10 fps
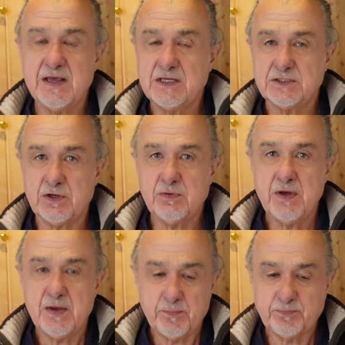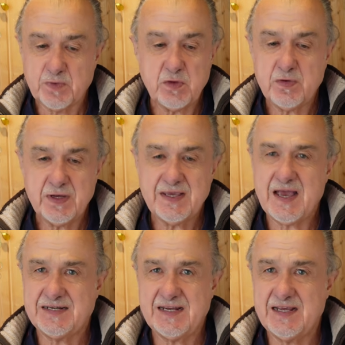So you can
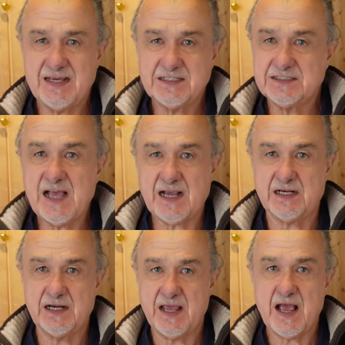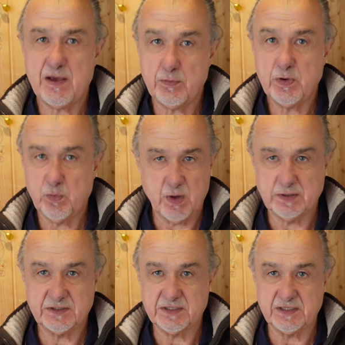get it exactly how you
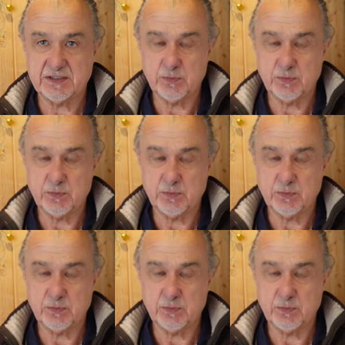want it